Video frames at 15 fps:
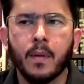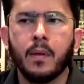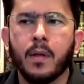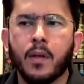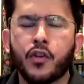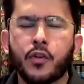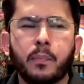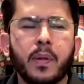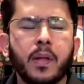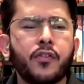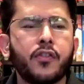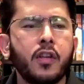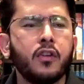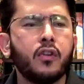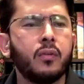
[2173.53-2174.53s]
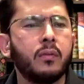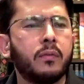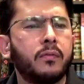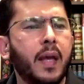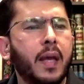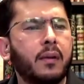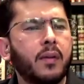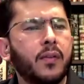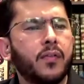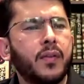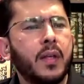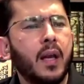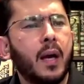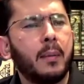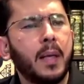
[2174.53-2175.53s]
splits into various
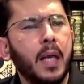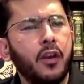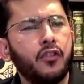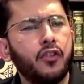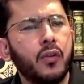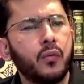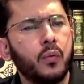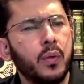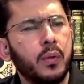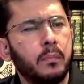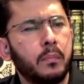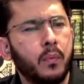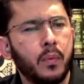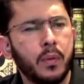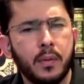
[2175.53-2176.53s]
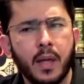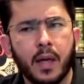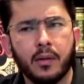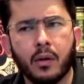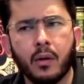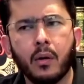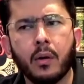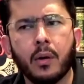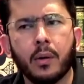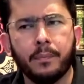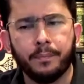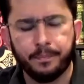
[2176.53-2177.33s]
denominations would not occur.